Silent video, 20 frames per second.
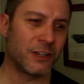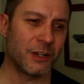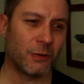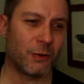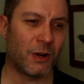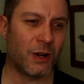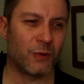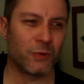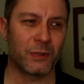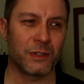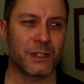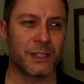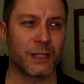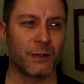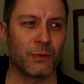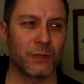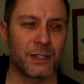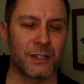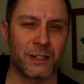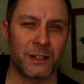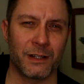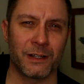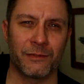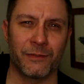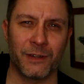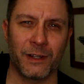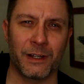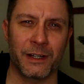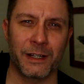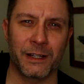do you know what, I want to see what it's like
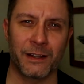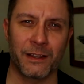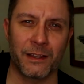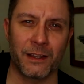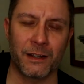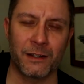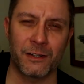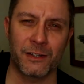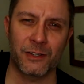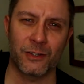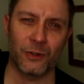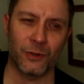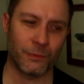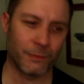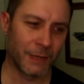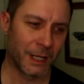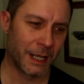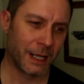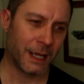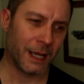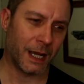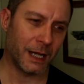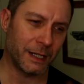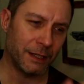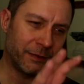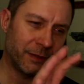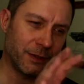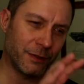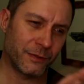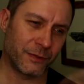flying in a thunderstorm. And
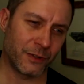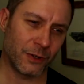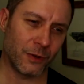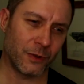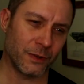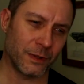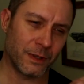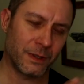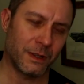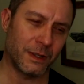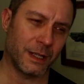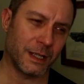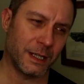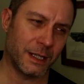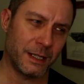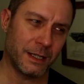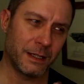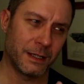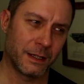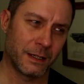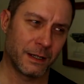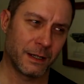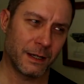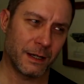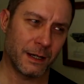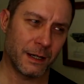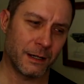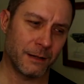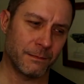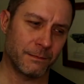if you've got the
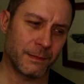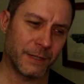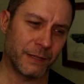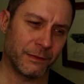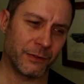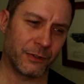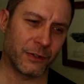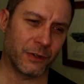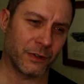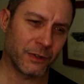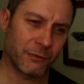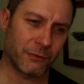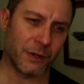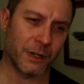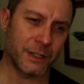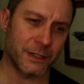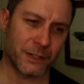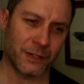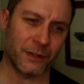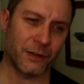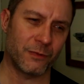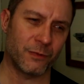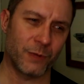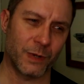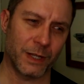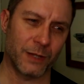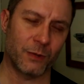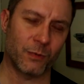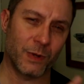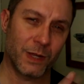right
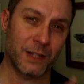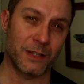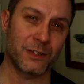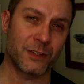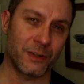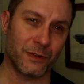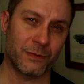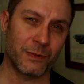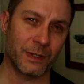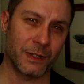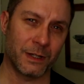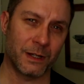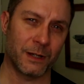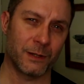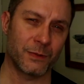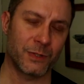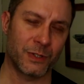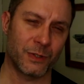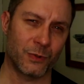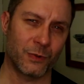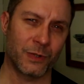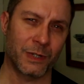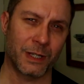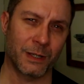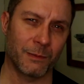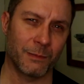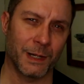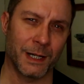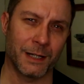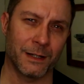software, the weather software that I was
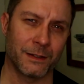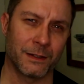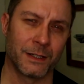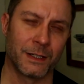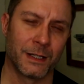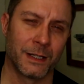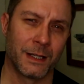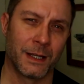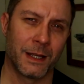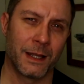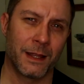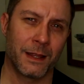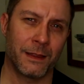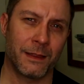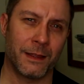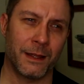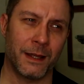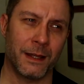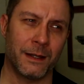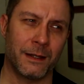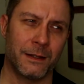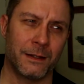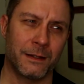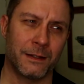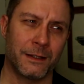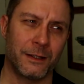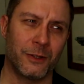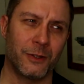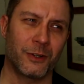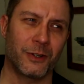talking about,
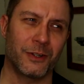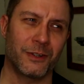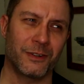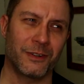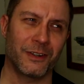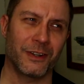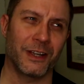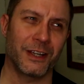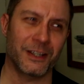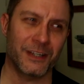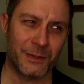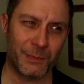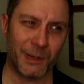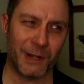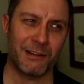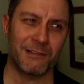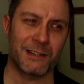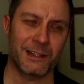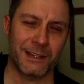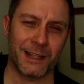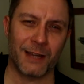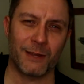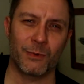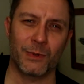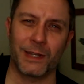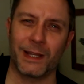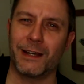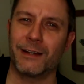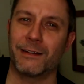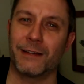then you can experience that
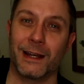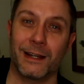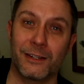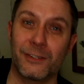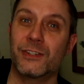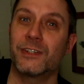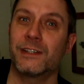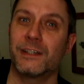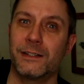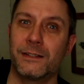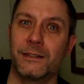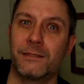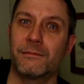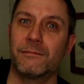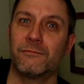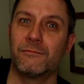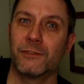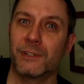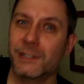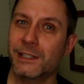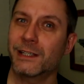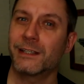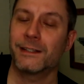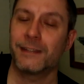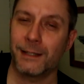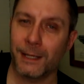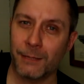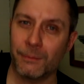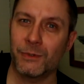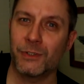without actually
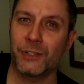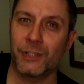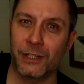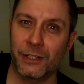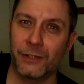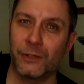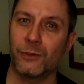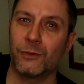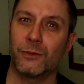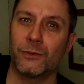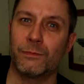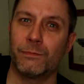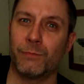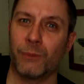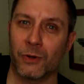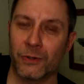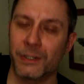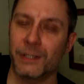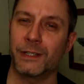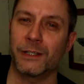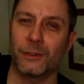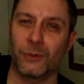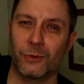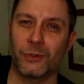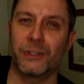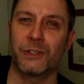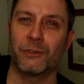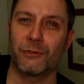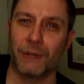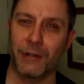risking damaging your body
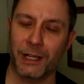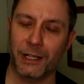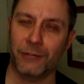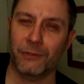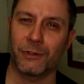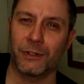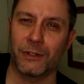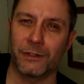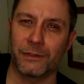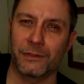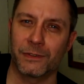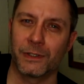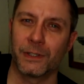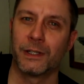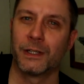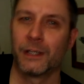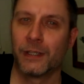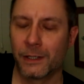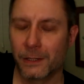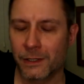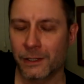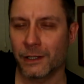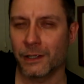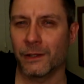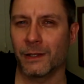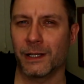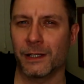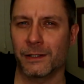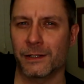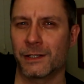or your aircraft.
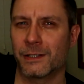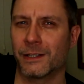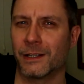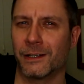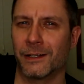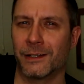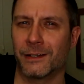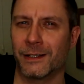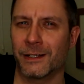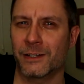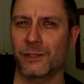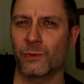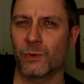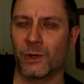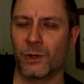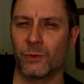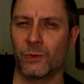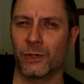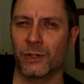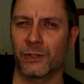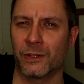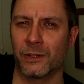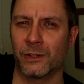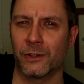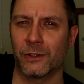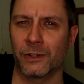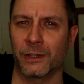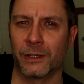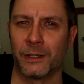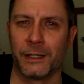So that's well worth a
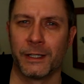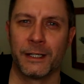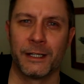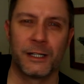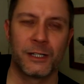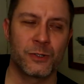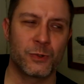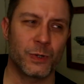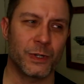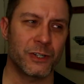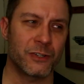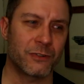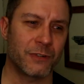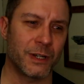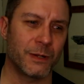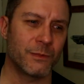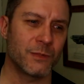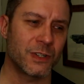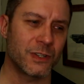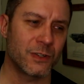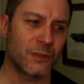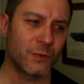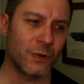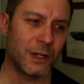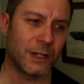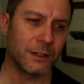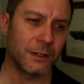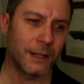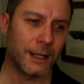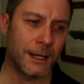look. Twitch streamers as
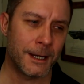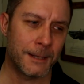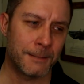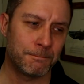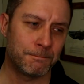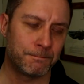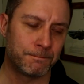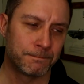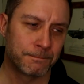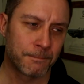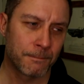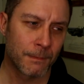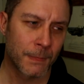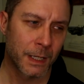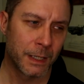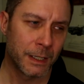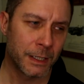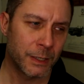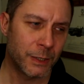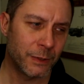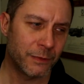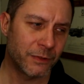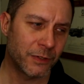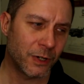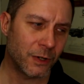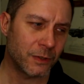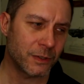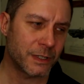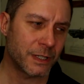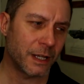well. You've
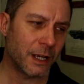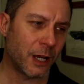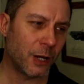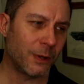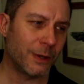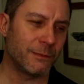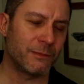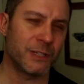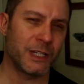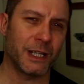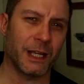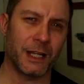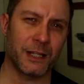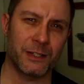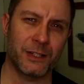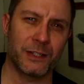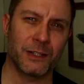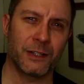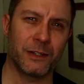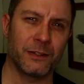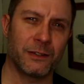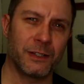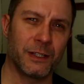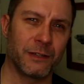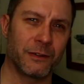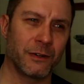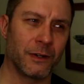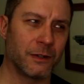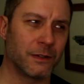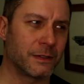got OMG Edson.
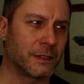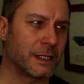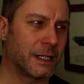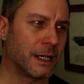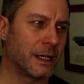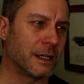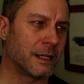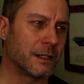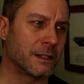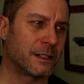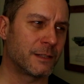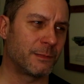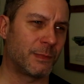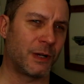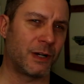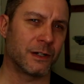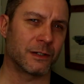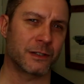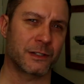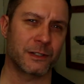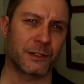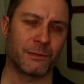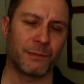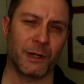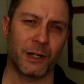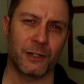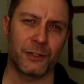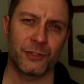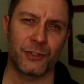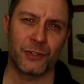You've got Spark
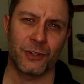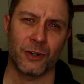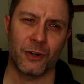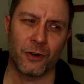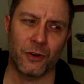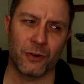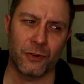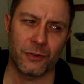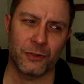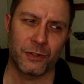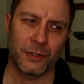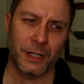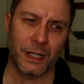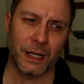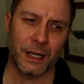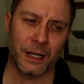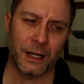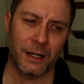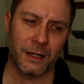Smudge on